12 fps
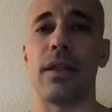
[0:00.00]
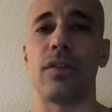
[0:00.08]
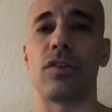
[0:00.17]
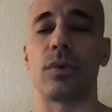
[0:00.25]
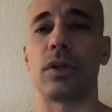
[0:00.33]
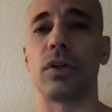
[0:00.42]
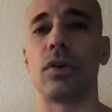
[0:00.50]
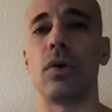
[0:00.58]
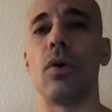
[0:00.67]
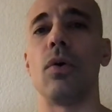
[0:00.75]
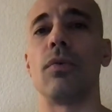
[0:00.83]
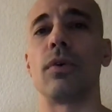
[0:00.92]
And so we're going to
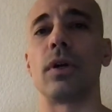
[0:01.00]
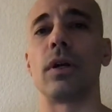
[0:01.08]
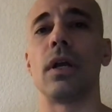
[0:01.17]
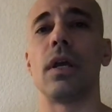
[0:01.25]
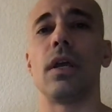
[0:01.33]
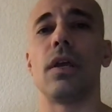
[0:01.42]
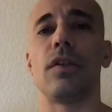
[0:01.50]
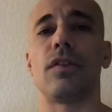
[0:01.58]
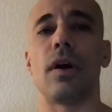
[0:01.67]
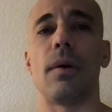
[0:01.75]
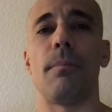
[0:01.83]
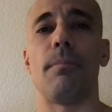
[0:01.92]
go over
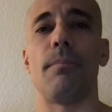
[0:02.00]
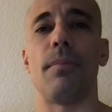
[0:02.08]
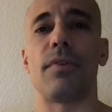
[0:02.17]
some